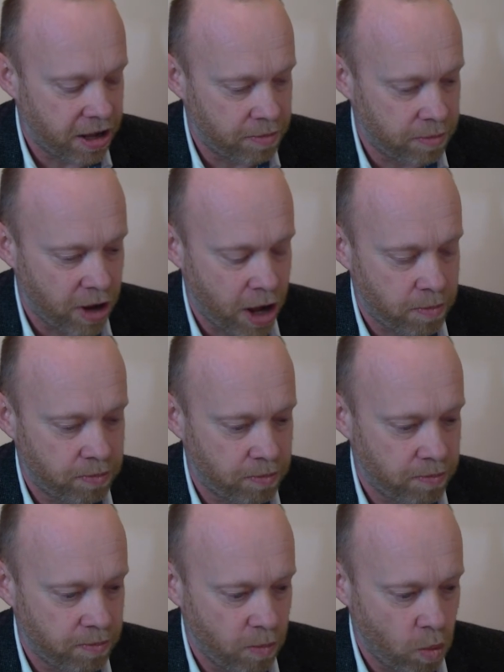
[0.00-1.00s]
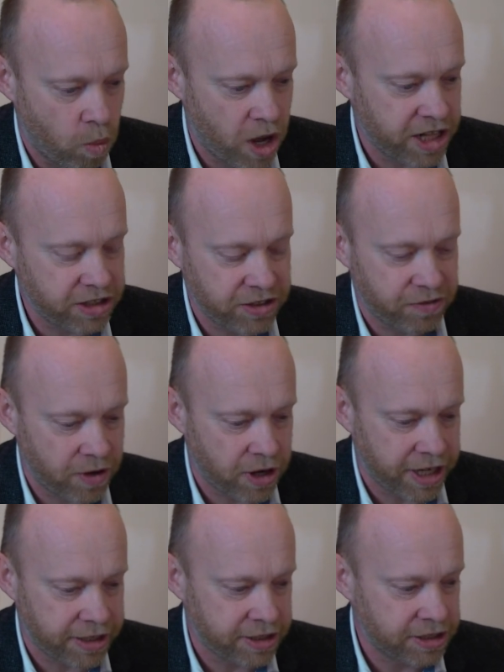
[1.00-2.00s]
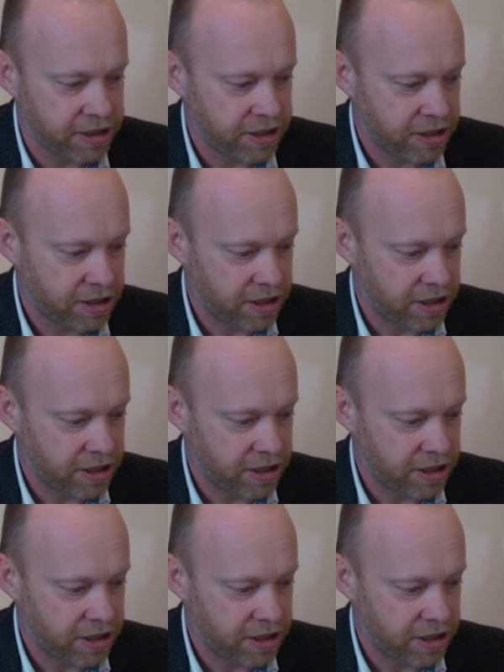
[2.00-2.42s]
a well-defined